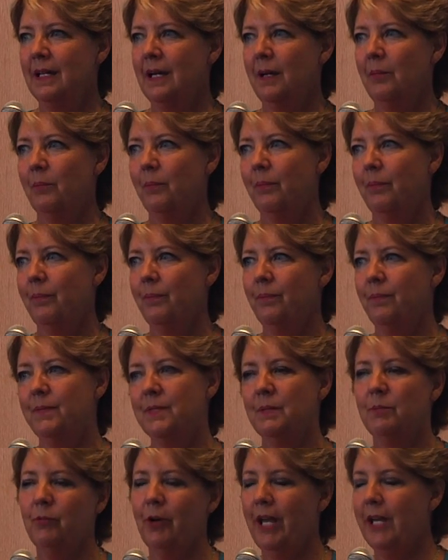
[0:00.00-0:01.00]
uh,
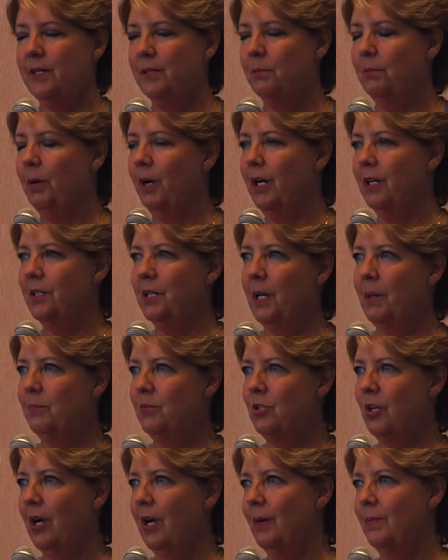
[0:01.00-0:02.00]
some random part-time
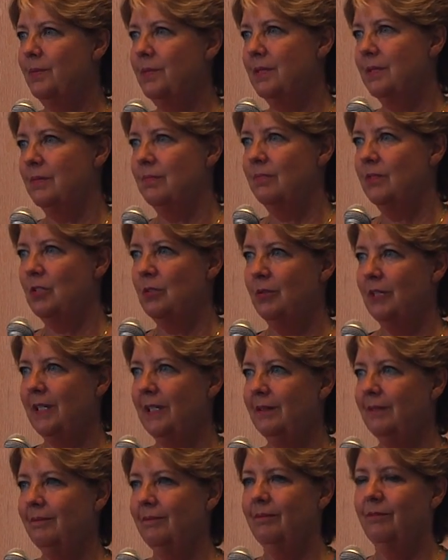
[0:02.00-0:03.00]
jobs
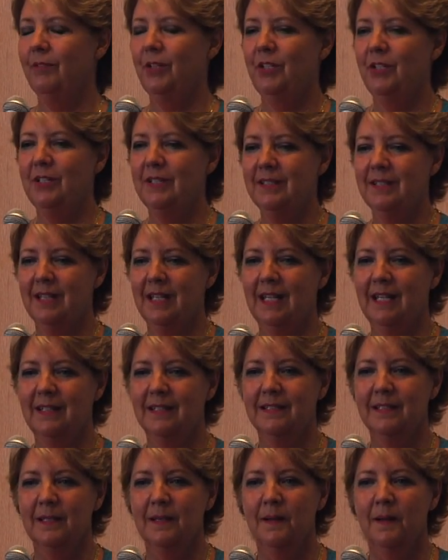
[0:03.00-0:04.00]
doing various
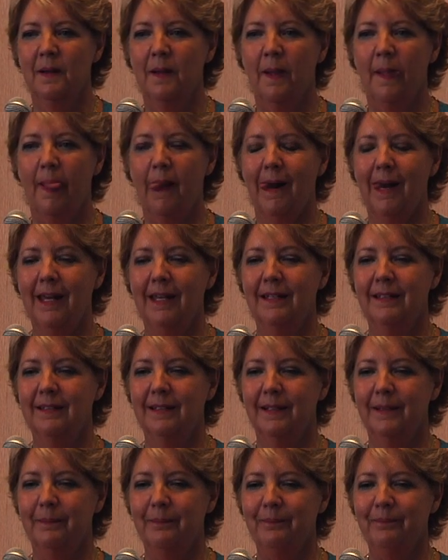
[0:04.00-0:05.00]
things. And
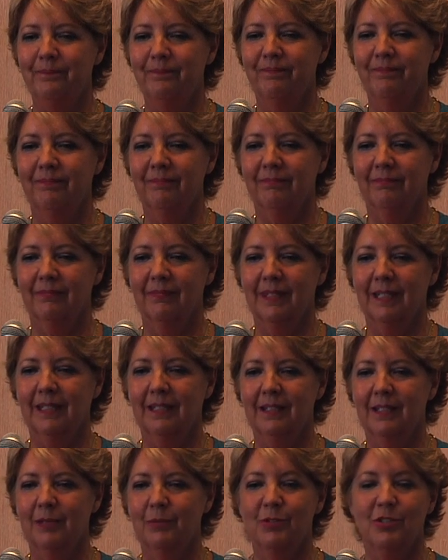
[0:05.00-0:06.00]
um,
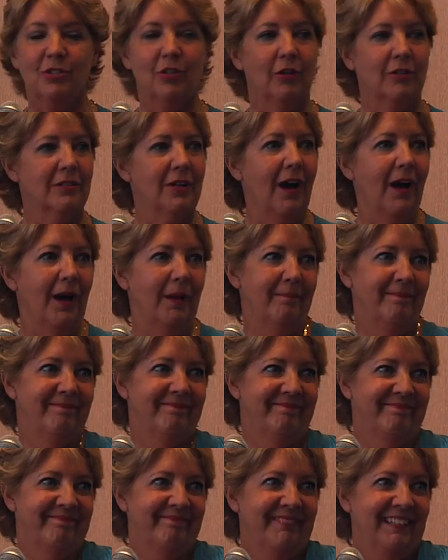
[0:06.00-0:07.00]
there was no time
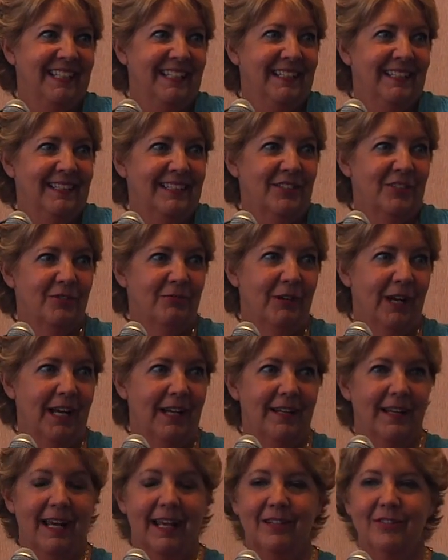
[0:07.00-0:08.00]
to
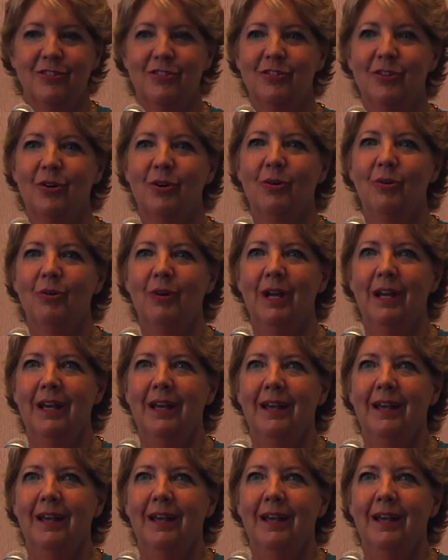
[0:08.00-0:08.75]
write. And so